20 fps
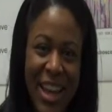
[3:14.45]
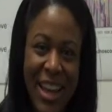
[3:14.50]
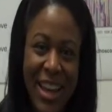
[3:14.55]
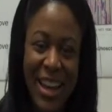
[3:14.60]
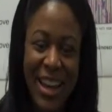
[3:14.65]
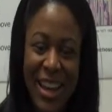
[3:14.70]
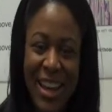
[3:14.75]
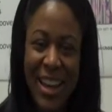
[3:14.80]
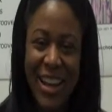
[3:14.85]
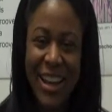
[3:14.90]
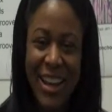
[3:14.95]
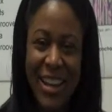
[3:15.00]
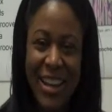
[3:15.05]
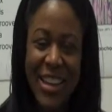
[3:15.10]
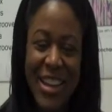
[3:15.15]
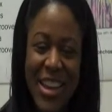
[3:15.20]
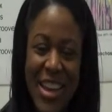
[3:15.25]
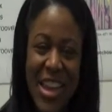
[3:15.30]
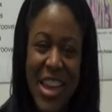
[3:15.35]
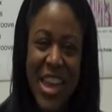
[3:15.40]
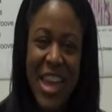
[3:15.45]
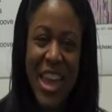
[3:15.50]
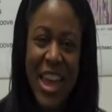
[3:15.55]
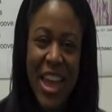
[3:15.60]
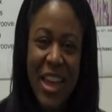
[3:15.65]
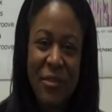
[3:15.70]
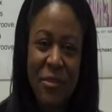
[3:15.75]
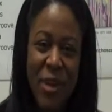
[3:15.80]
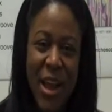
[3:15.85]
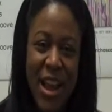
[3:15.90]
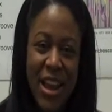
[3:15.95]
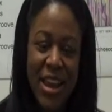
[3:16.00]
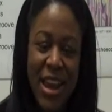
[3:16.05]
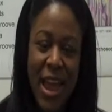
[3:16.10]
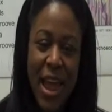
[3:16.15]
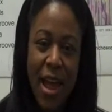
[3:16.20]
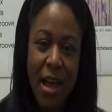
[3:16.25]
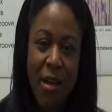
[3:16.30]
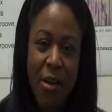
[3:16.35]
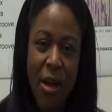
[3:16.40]
And, uh, right
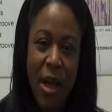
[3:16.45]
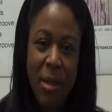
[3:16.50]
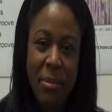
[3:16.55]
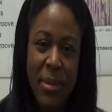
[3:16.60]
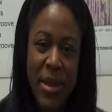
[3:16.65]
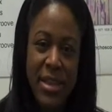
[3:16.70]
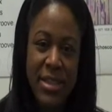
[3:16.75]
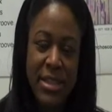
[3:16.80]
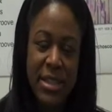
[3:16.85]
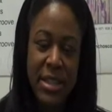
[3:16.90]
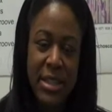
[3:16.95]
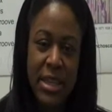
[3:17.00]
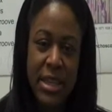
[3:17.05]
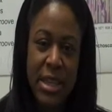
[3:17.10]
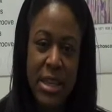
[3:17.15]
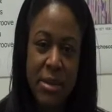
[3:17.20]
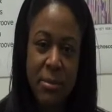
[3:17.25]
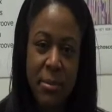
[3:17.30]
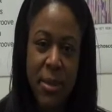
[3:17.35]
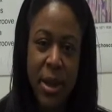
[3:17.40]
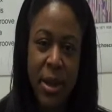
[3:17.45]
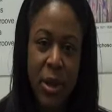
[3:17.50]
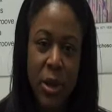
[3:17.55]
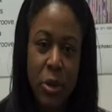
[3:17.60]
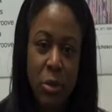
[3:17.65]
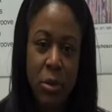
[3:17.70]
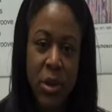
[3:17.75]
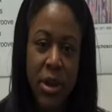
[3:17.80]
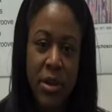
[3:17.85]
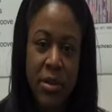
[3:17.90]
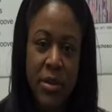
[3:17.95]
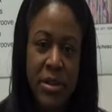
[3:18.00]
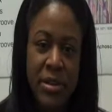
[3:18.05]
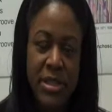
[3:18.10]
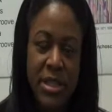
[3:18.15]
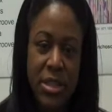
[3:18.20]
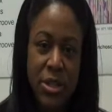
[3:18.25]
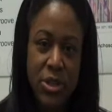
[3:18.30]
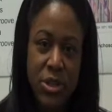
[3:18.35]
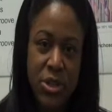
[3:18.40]
now, I basically, my career
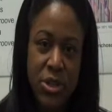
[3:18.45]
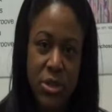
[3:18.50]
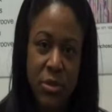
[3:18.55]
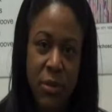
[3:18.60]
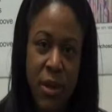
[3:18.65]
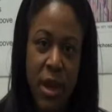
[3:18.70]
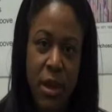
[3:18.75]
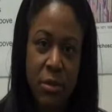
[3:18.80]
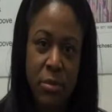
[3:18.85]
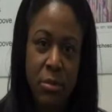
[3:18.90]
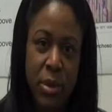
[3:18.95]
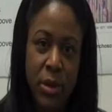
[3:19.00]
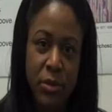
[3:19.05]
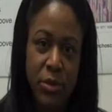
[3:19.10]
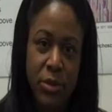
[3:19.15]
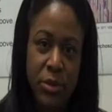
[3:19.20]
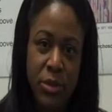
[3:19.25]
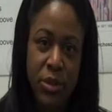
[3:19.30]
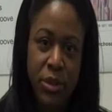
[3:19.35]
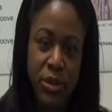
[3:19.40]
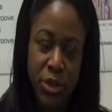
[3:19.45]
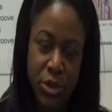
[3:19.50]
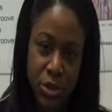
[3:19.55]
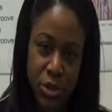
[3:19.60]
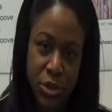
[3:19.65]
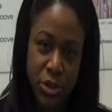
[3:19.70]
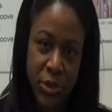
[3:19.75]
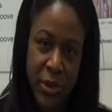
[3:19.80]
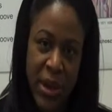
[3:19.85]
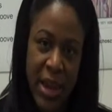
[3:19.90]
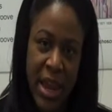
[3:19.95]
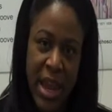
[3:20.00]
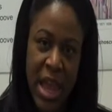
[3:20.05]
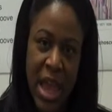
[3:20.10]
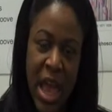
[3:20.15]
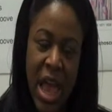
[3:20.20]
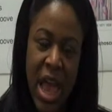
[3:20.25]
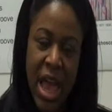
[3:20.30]
centers around both doing surgery